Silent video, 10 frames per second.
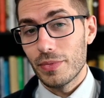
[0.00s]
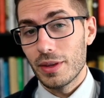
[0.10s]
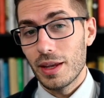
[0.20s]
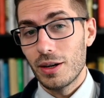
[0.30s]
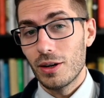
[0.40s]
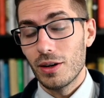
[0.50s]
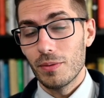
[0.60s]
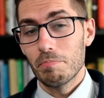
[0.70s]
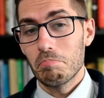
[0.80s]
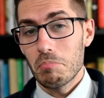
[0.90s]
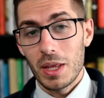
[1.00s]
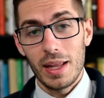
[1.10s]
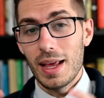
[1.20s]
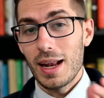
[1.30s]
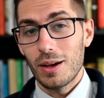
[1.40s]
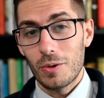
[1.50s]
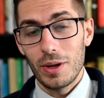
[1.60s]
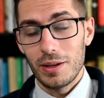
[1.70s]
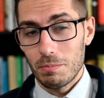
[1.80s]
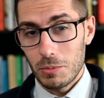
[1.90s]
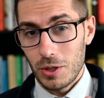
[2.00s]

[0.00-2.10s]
that are inadequate